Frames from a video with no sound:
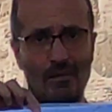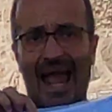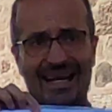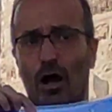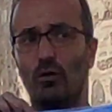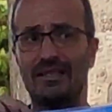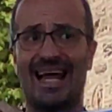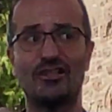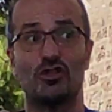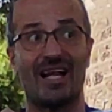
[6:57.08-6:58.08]
and I would
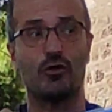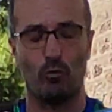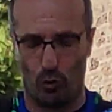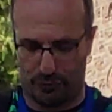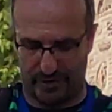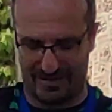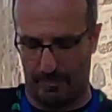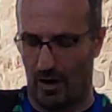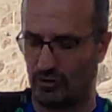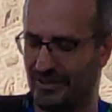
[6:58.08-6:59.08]
like to tell you more things
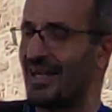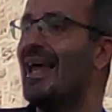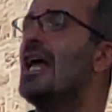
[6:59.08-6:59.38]
about it.